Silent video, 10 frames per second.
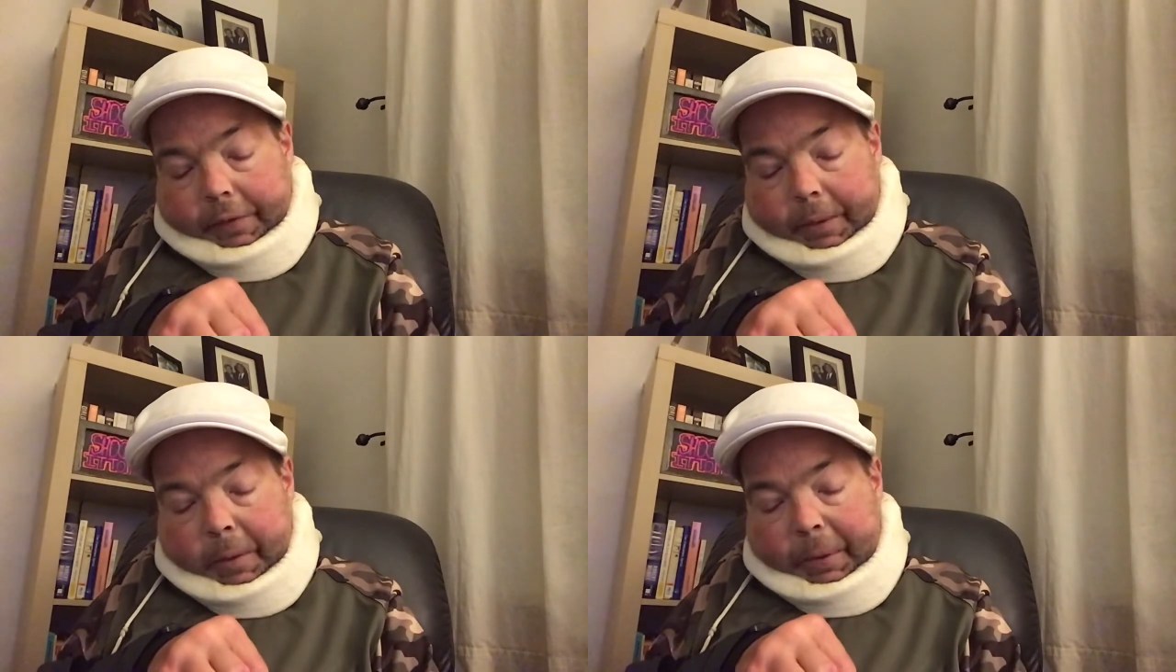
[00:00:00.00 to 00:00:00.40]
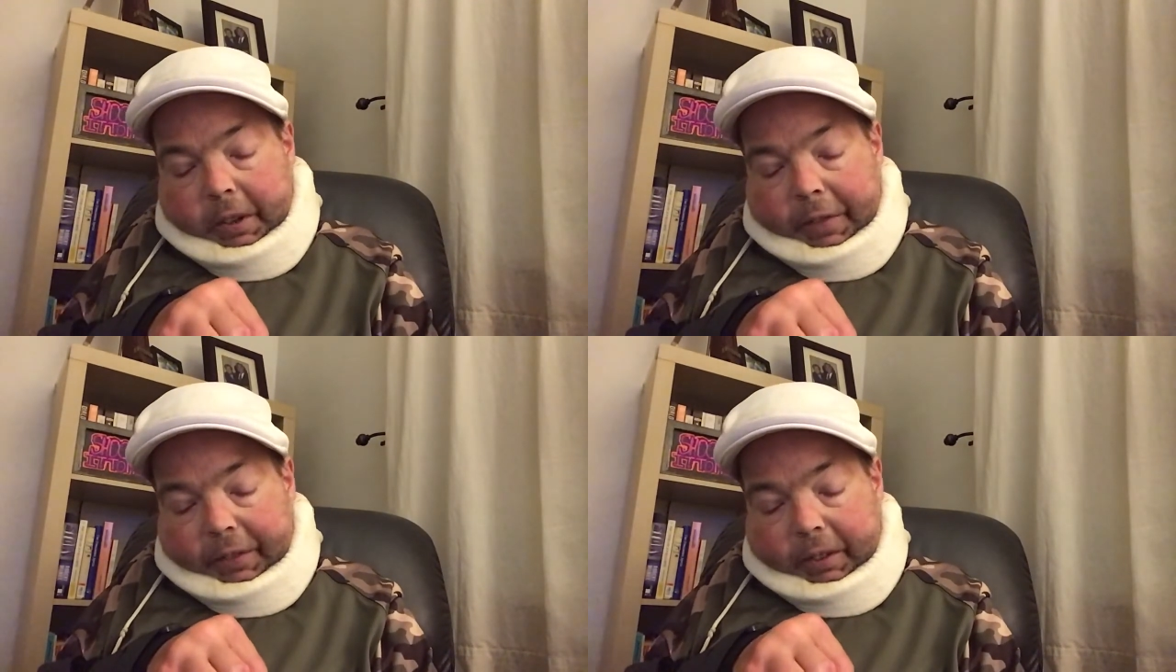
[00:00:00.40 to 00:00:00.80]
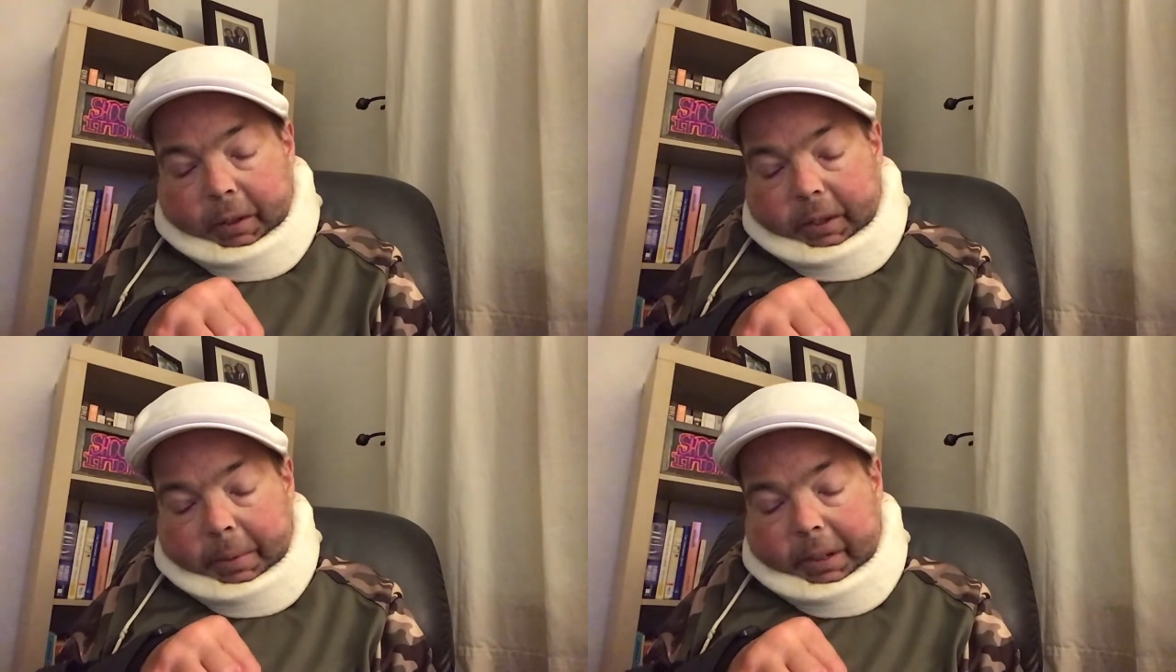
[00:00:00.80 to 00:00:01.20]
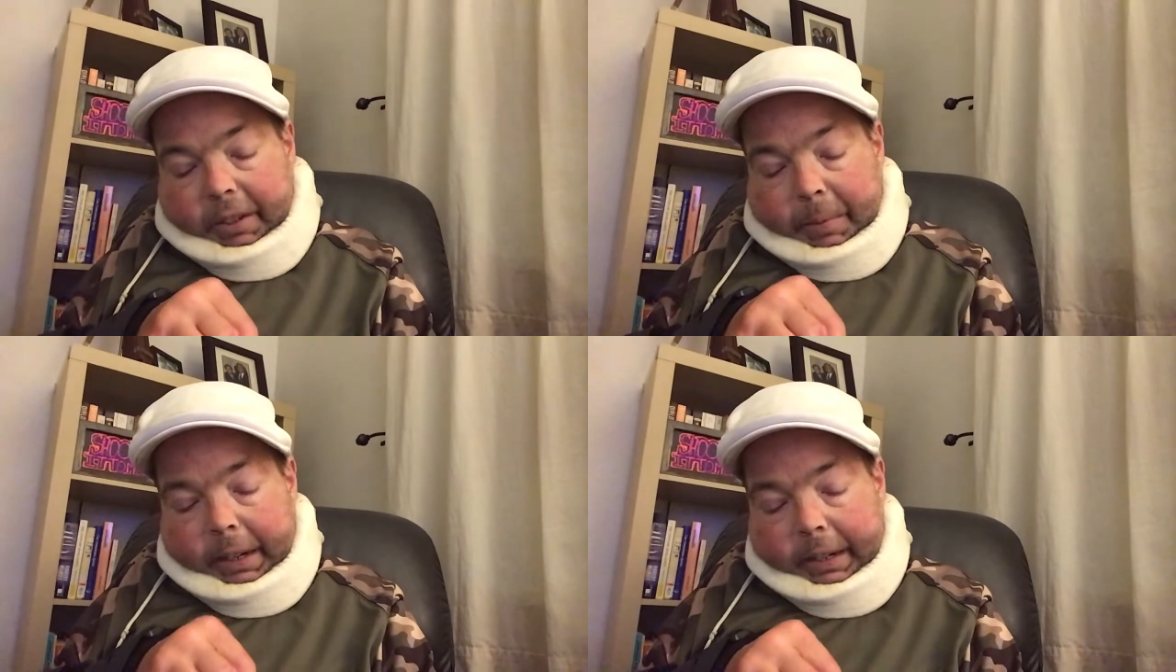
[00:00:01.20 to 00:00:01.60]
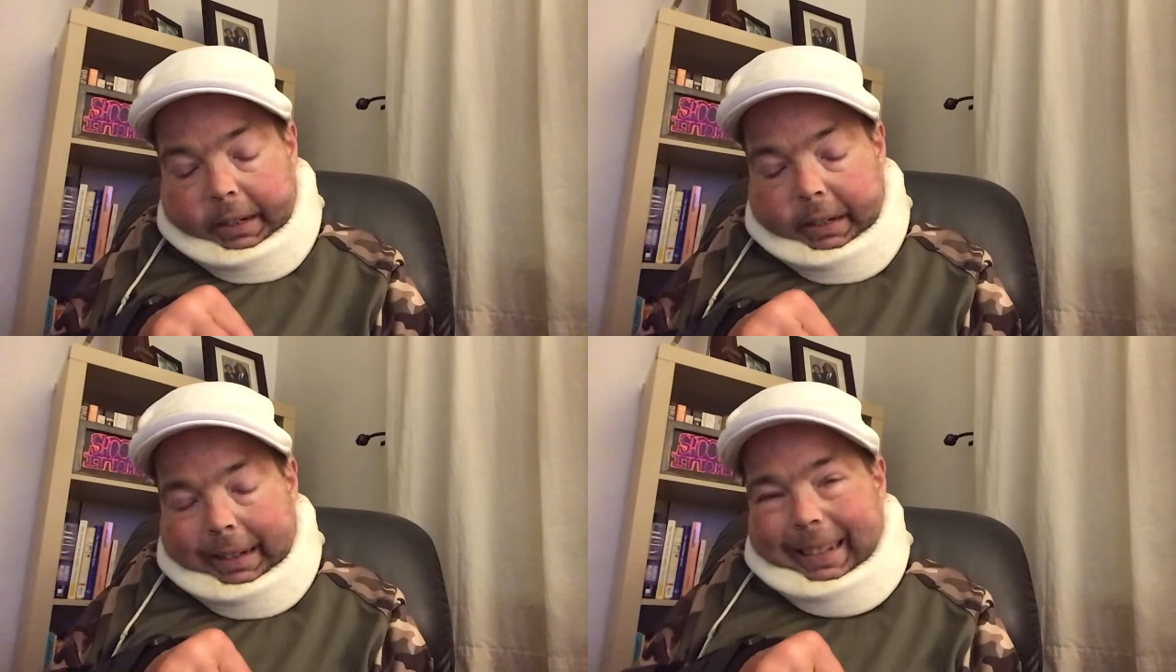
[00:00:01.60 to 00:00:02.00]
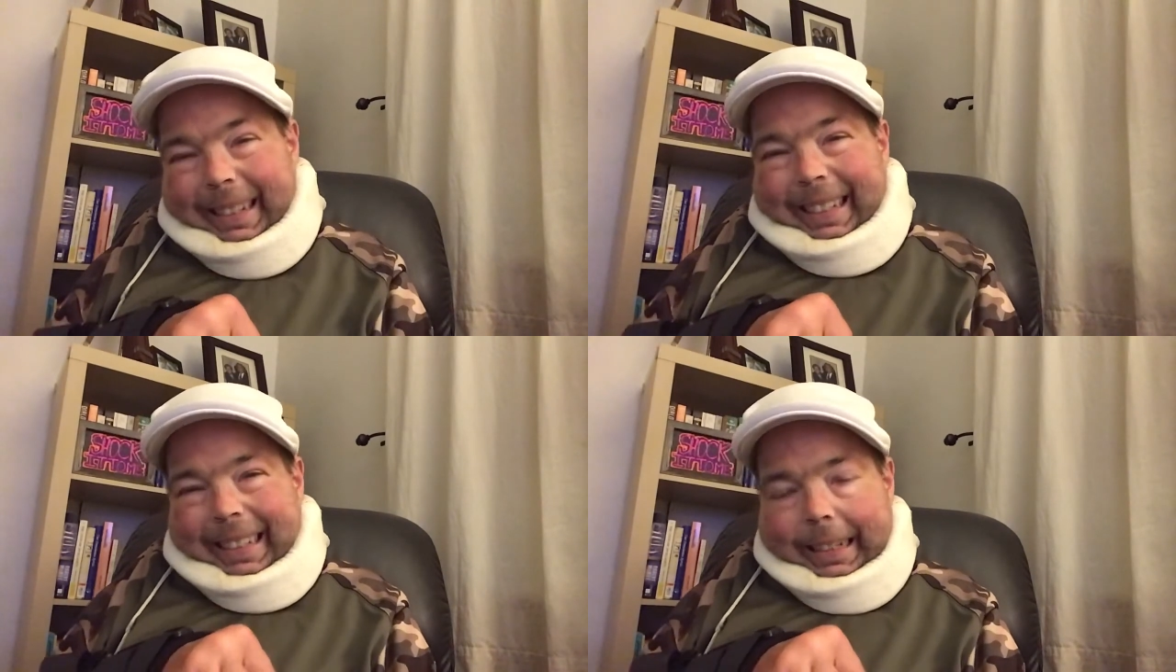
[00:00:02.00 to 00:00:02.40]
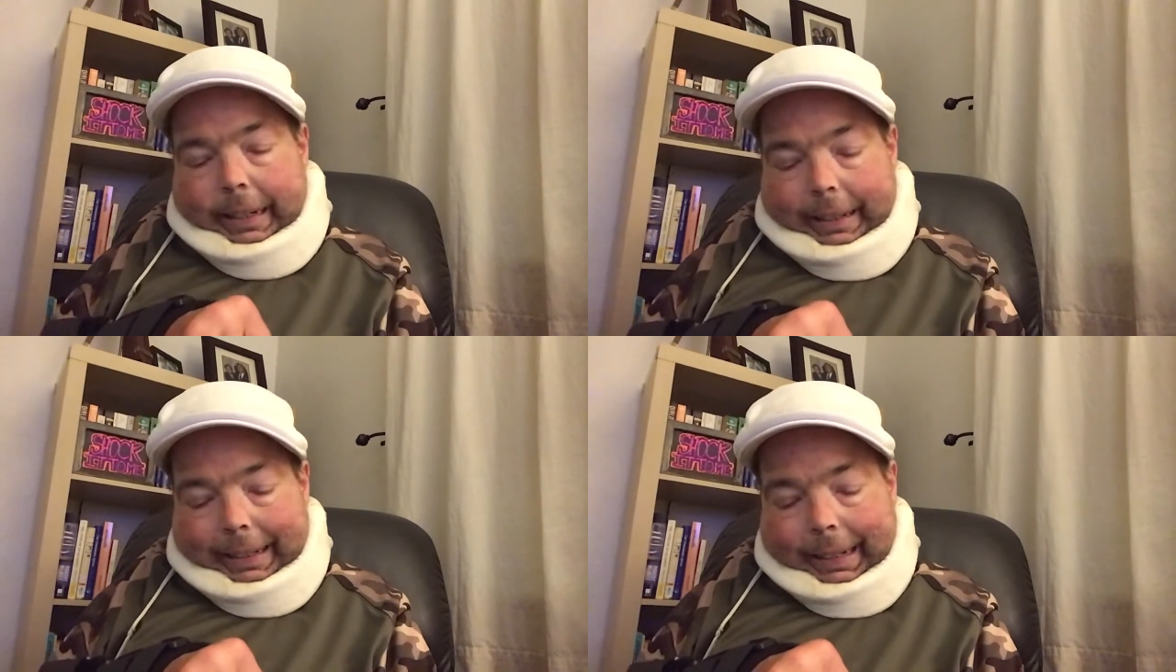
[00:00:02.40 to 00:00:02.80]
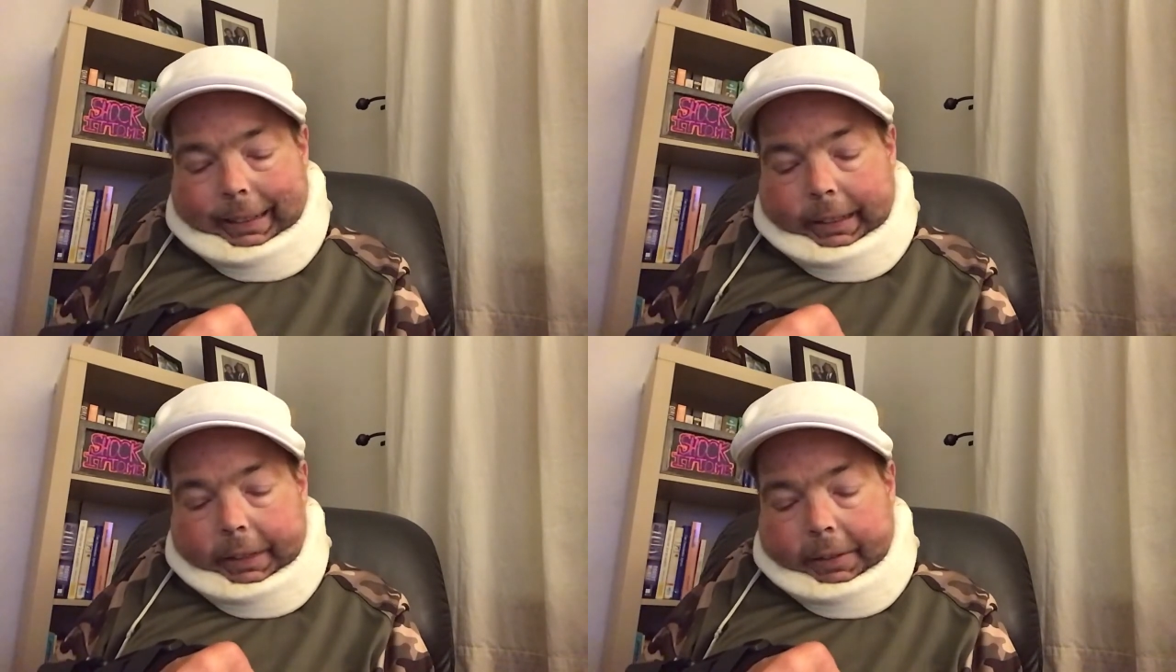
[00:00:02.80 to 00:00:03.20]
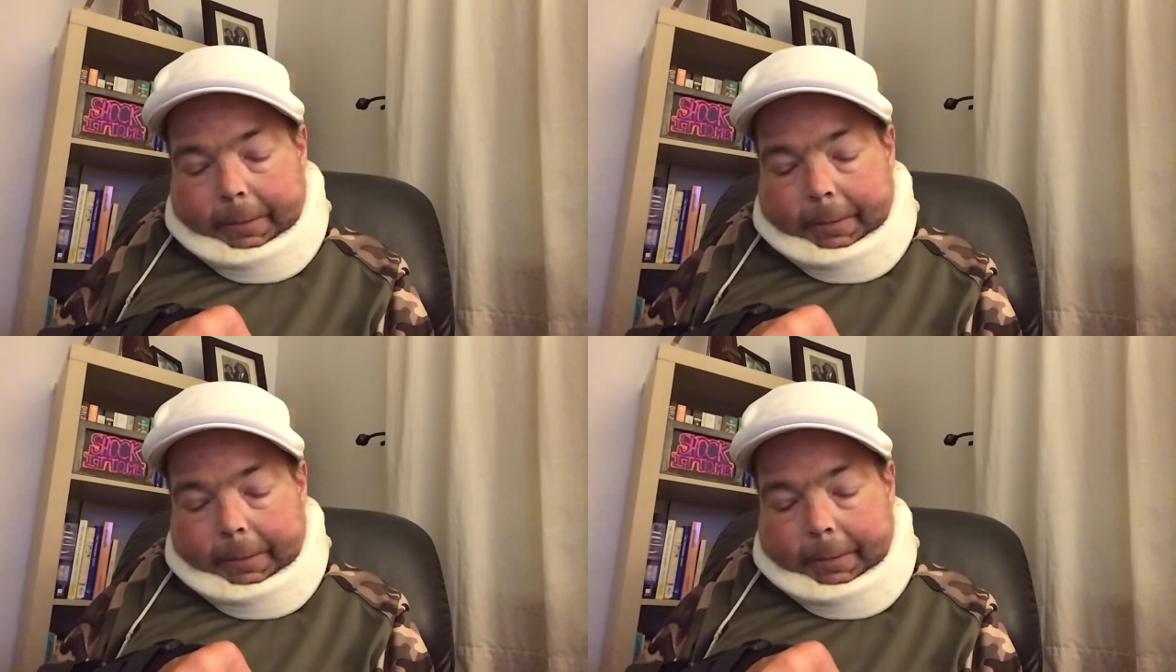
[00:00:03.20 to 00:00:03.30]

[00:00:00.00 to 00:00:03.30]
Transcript: I'm going to peel it off slowly because my skin is sensitive.